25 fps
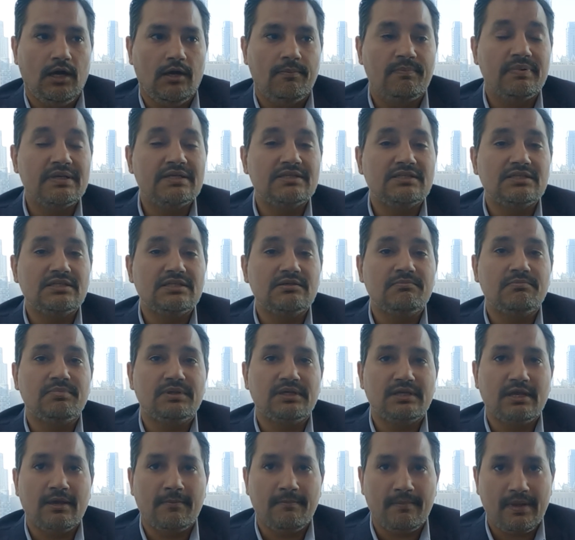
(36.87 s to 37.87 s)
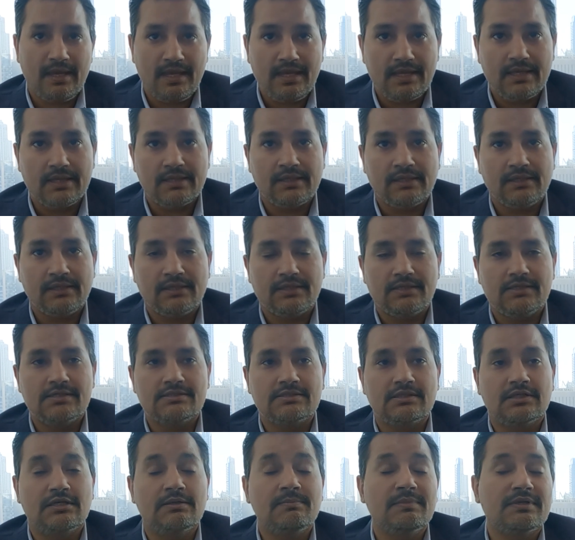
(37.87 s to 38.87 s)
PTPMA is
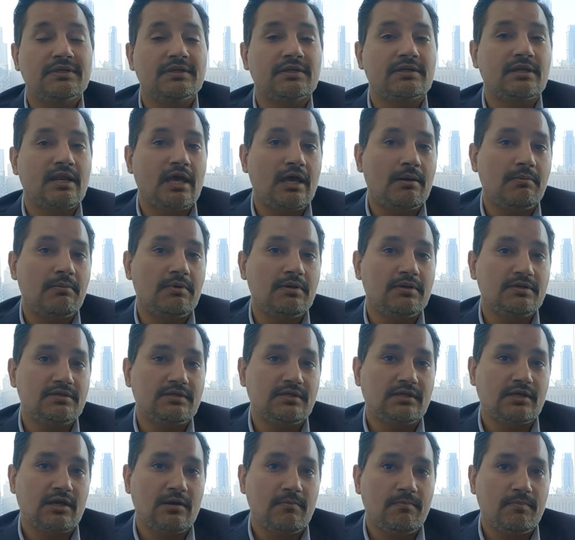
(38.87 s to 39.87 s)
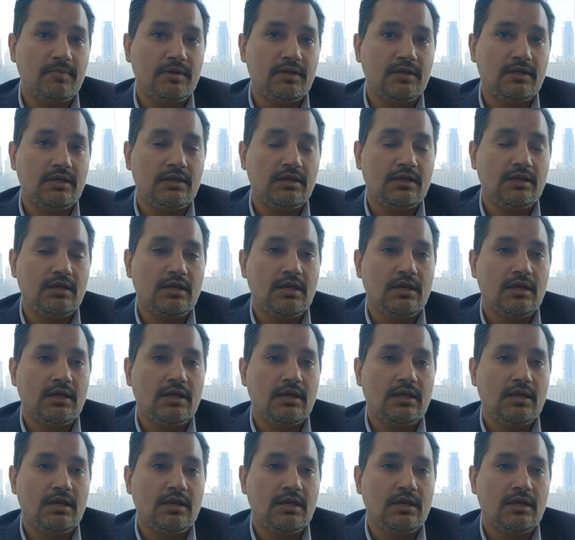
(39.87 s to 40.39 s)
a limited liability company